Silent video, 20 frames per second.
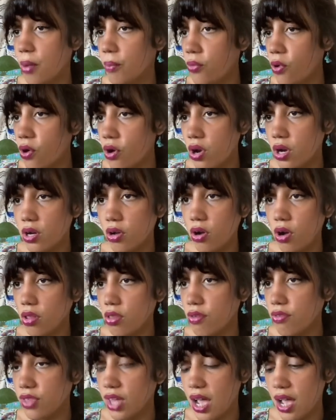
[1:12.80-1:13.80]
porn, all
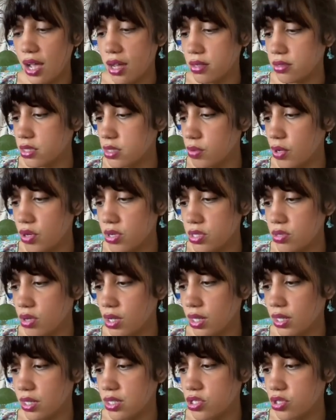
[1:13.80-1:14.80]
of that. Spirit's trying
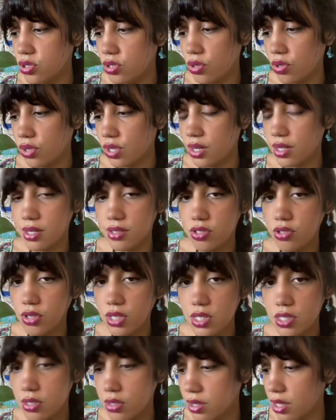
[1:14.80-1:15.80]
to let you know that you
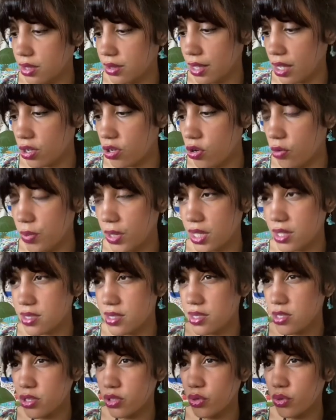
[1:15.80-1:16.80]
need to let that go because
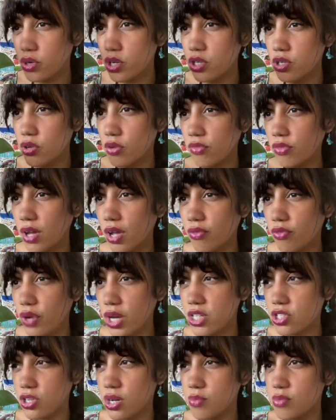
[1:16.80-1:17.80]
it's lowering your
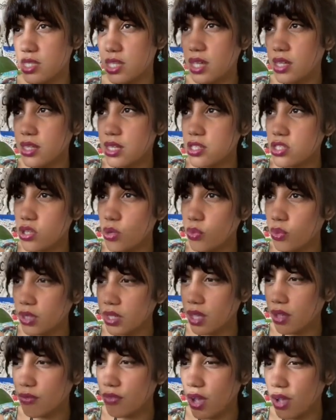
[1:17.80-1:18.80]
vibration. I'm seeing like someone
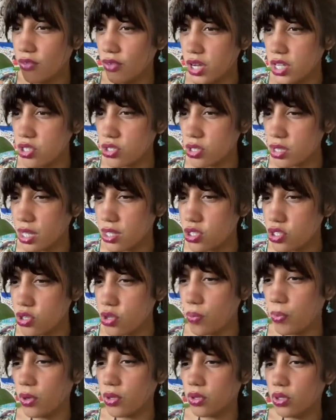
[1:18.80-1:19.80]
like vibration like
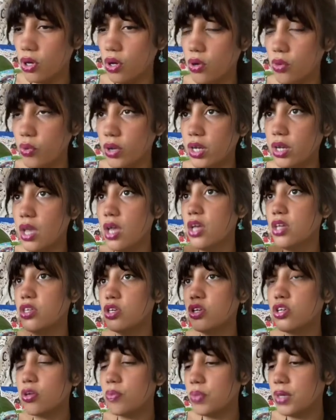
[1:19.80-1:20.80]
super low when
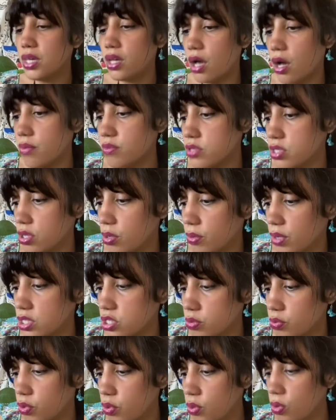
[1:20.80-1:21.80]
you could become so
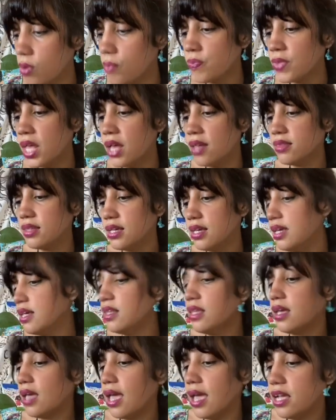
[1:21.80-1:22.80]
much more. The
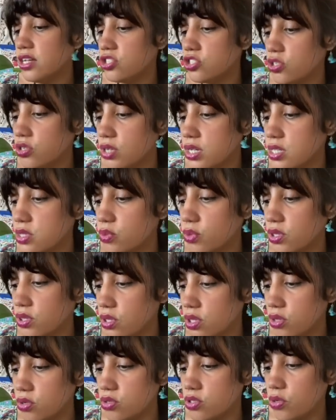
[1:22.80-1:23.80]
healing angel is with
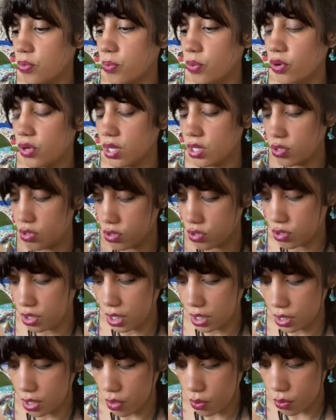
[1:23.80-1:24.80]
you supporting your, your
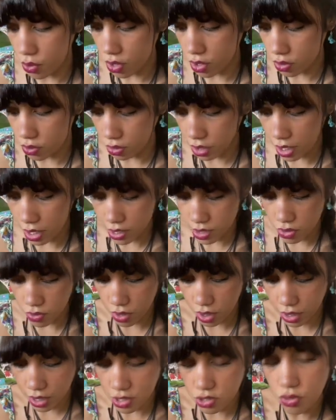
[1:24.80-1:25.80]
healing work, okay? So
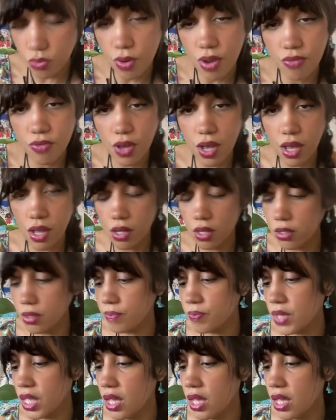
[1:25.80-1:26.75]
Archangel Raphael,